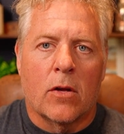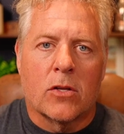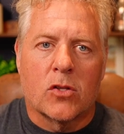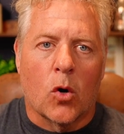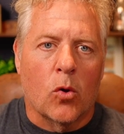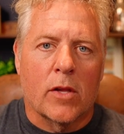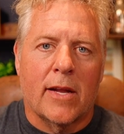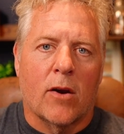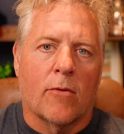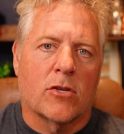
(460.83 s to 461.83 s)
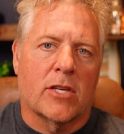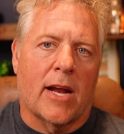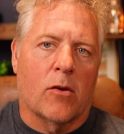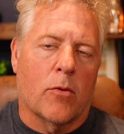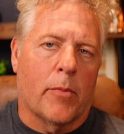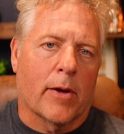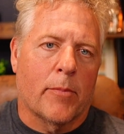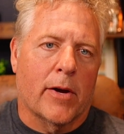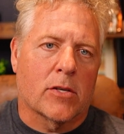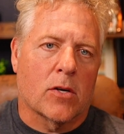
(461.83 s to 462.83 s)
Don't let it overshadow the big
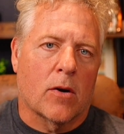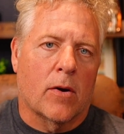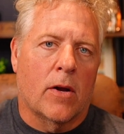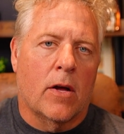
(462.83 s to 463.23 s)
picture.